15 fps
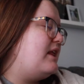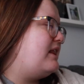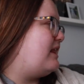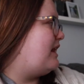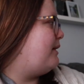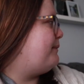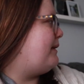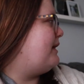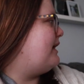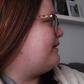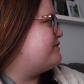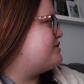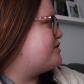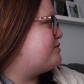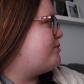that I'll probably
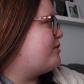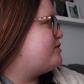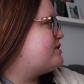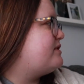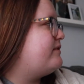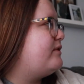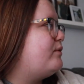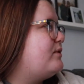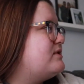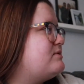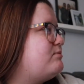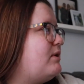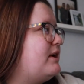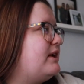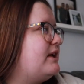have to do most of it once
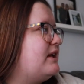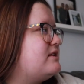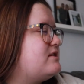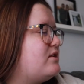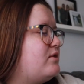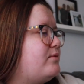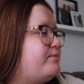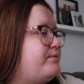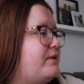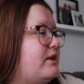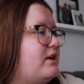Brendon gets home,